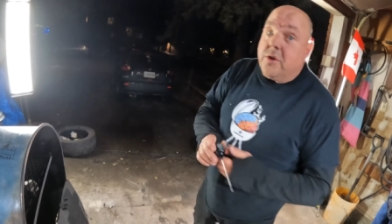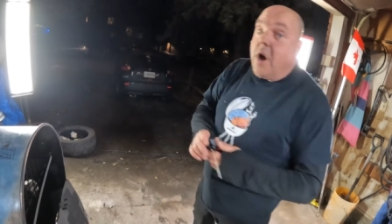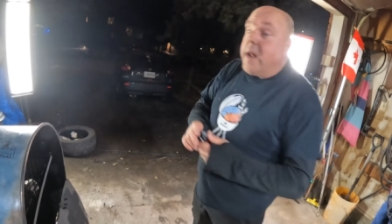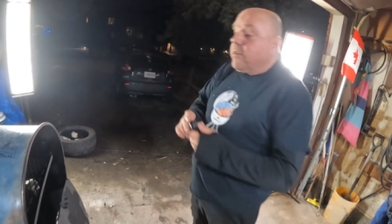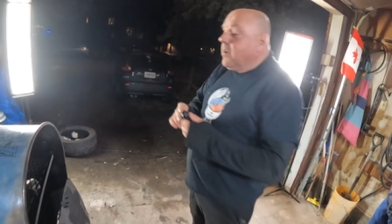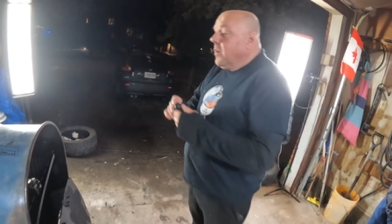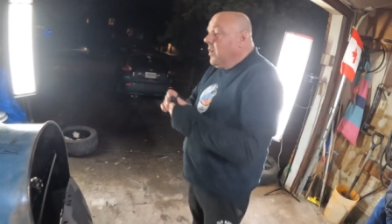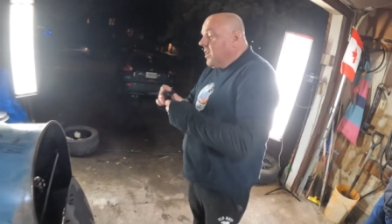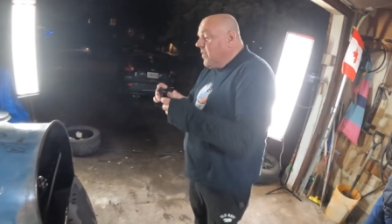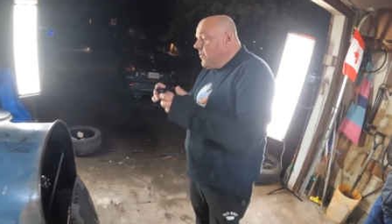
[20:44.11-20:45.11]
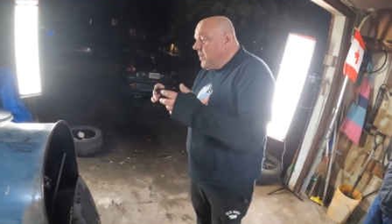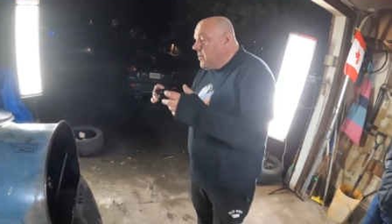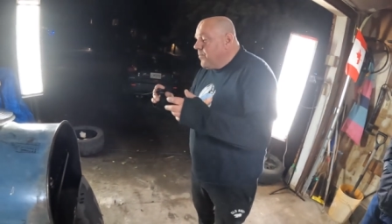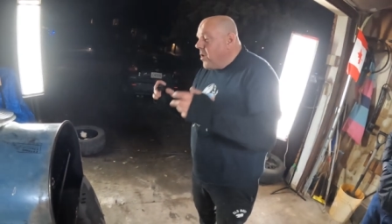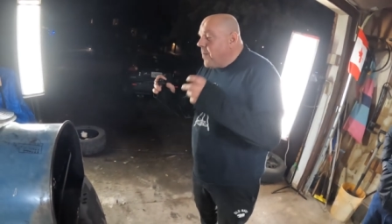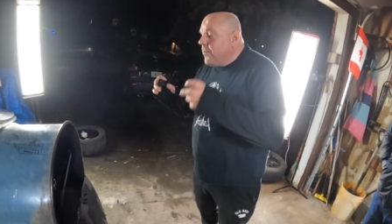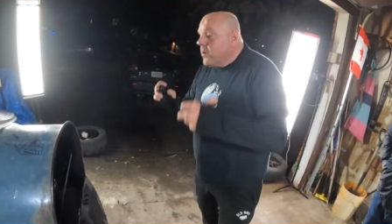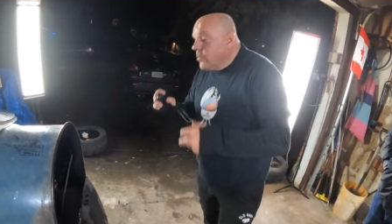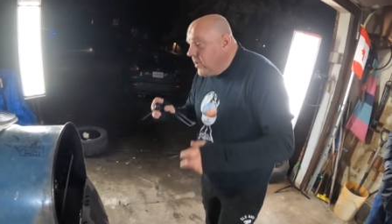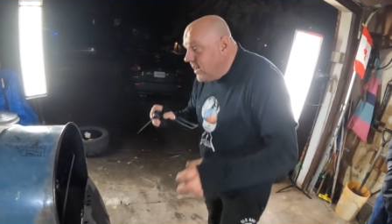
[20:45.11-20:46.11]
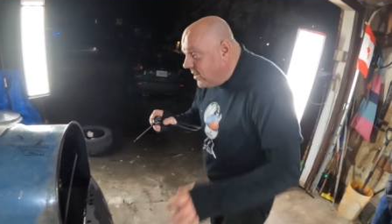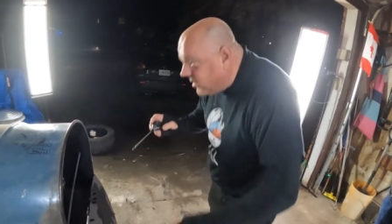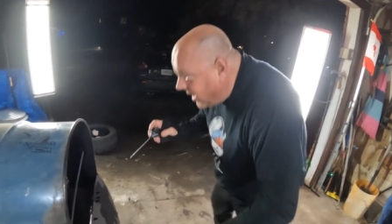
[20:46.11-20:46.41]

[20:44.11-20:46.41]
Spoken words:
are not giving me the proper readings